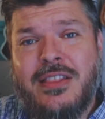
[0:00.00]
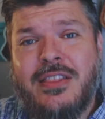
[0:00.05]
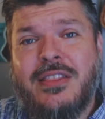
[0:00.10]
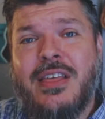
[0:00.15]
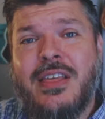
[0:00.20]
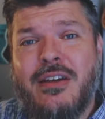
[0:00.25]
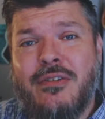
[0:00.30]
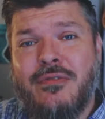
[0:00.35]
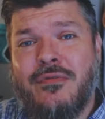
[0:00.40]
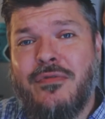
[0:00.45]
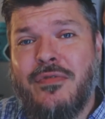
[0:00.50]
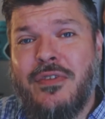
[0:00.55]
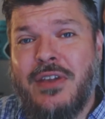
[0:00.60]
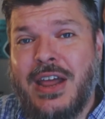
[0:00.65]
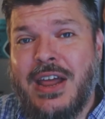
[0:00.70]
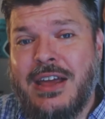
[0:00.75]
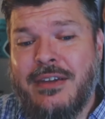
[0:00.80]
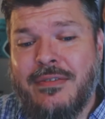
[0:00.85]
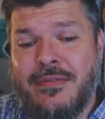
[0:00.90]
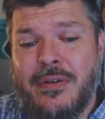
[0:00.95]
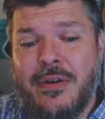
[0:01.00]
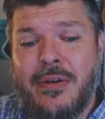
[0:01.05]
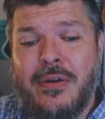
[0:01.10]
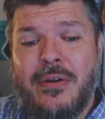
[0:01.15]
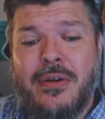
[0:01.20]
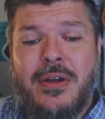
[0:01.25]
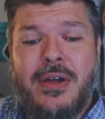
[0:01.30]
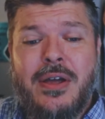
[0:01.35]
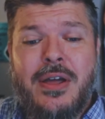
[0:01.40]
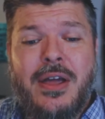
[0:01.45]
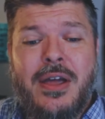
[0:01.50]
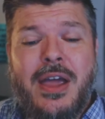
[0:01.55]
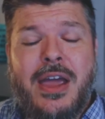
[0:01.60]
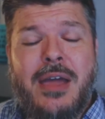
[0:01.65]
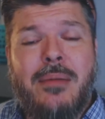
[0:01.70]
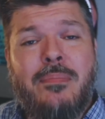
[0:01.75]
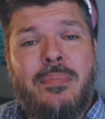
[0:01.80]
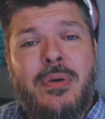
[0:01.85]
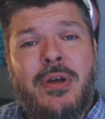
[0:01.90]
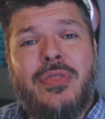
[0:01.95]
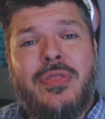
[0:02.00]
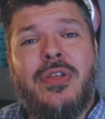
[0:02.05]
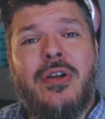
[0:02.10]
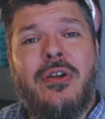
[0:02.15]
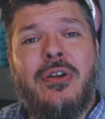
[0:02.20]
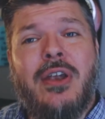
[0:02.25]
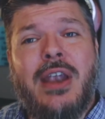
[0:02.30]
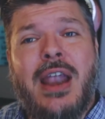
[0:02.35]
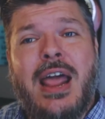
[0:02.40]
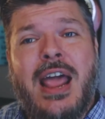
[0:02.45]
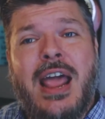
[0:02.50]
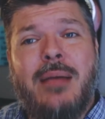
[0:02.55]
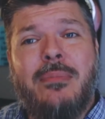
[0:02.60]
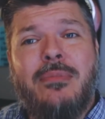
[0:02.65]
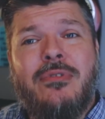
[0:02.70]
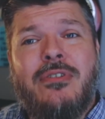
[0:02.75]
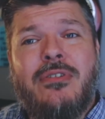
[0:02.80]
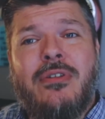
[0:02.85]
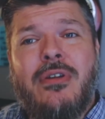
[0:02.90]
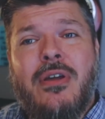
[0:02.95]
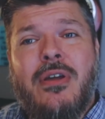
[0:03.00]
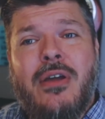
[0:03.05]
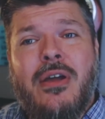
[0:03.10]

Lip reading: their flavor and put their lamps